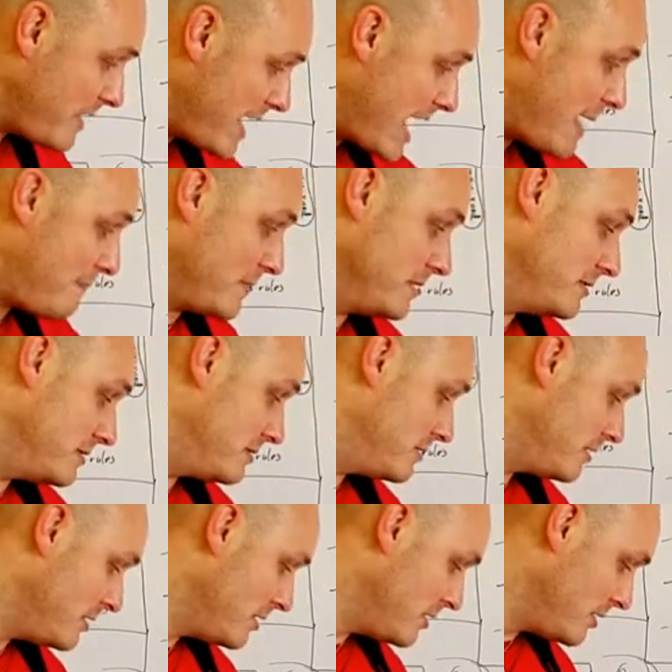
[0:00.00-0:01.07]
that happens,
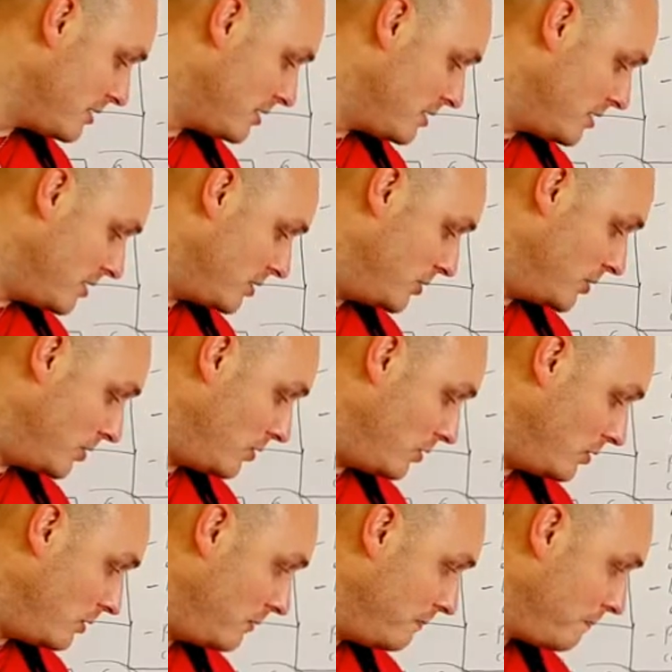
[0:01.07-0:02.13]

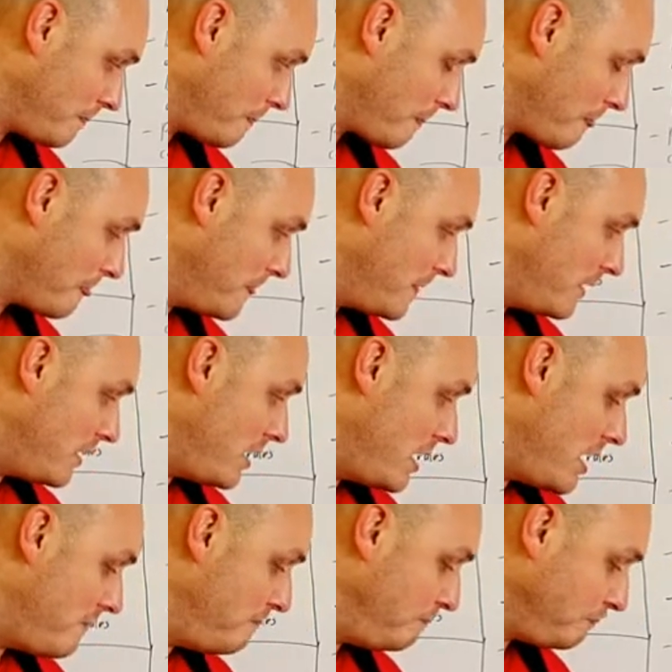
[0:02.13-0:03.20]
your
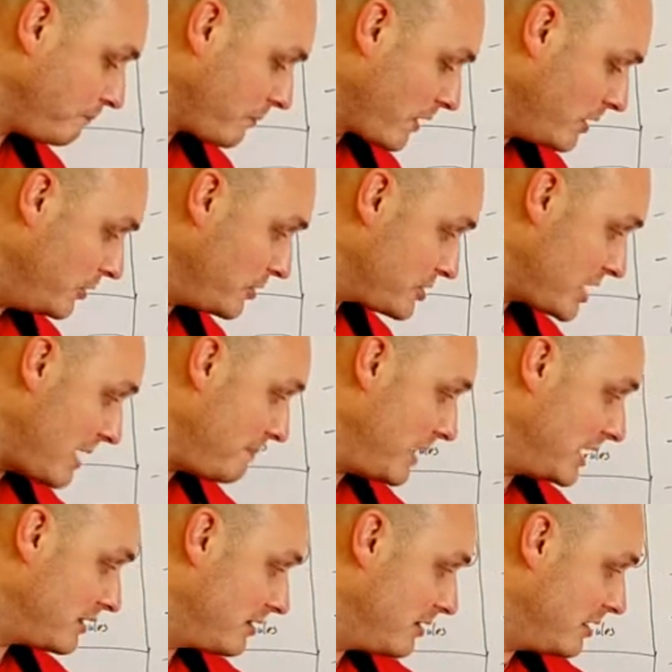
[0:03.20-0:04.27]

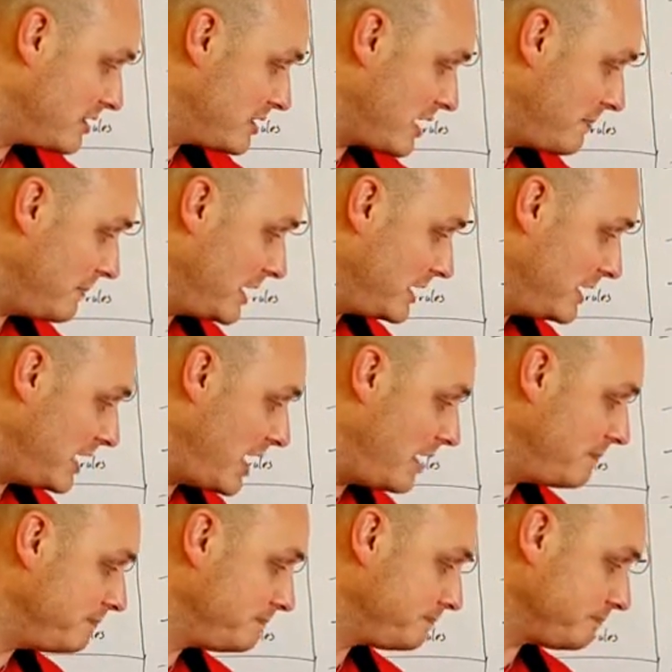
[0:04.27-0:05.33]
subnet, this subnet
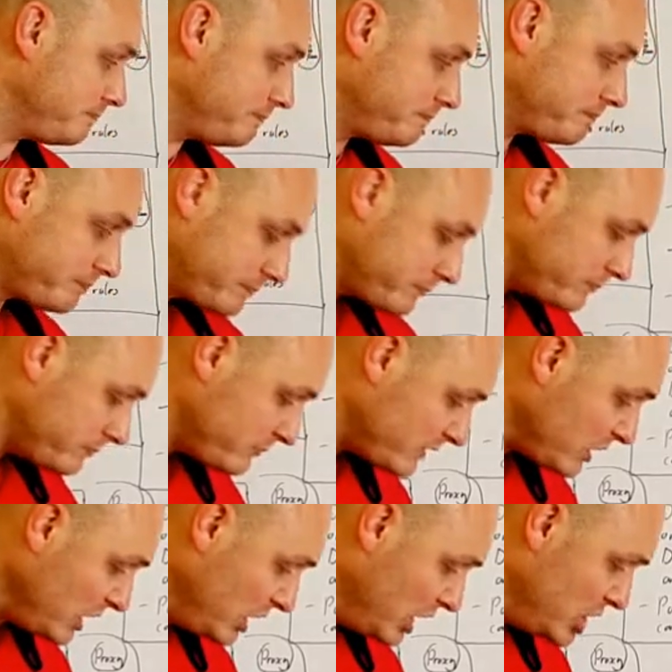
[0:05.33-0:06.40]
here,
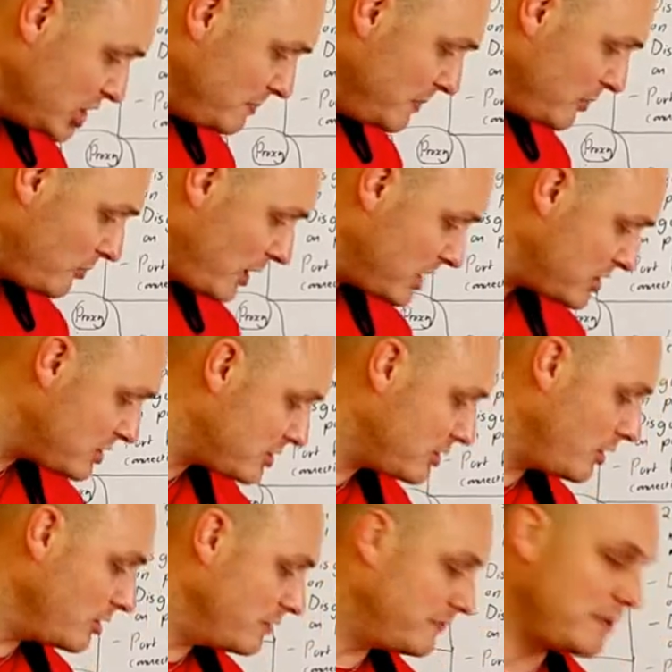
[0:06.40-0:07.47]
needs to be registered on the